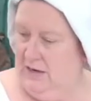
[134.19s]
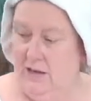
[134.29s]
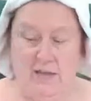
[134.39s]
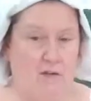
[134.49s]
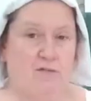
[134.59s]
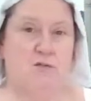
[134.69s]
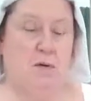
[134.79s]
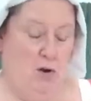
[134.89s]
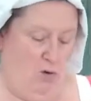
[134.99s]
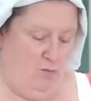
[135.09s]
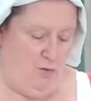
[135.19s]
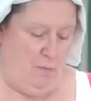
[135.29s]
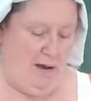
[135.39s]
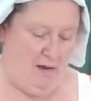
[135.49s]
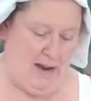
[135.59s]
Now the oven's been on for
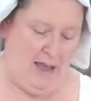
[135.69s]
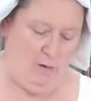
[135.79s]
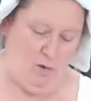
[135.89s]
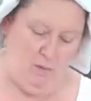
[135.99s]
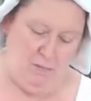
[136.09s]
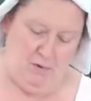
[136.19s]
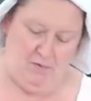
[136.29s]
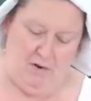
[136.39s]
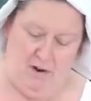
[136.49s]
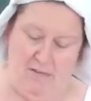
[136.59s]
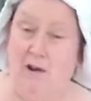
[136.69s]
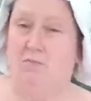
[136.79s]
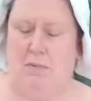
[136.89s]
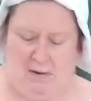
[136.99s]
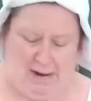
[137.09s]
about an hour. We put a fire in there
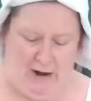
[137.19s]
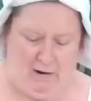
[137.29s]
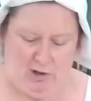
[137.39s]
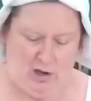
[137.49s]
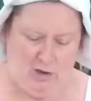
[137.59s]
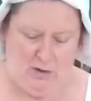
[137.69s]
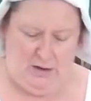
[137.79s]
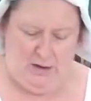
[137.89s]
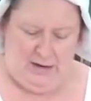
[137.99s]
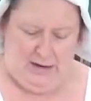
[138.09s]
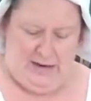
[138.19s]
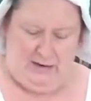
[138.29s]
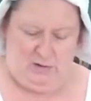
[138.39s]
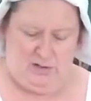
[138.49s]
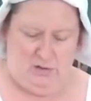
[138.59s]
about an hour ago
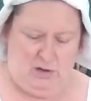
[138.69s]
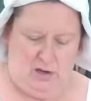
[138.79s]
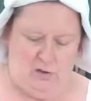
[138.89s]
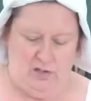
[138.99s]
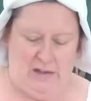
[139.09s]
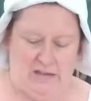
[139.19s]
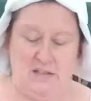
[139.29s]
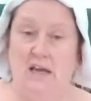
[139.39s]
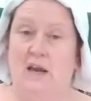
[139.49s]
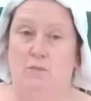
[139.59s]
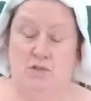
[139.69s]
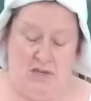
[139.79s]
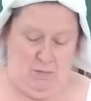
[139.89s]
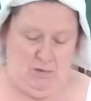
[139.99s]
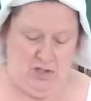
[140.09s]
or so ago, so that's getting up to
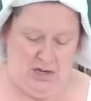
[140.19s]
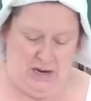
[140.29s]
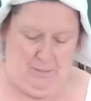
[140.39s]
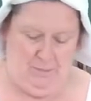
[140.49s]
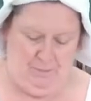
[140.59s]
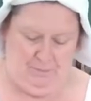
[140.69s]
temperature now.